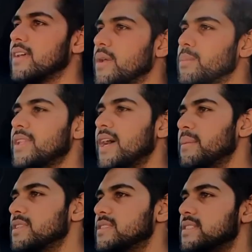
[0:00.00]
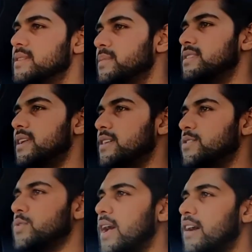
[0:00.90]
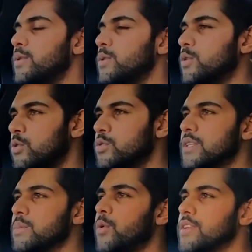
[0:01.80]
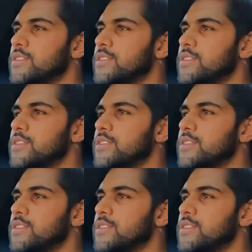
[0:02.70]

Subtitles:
But the hybrid system is nice to have when you're coasting more in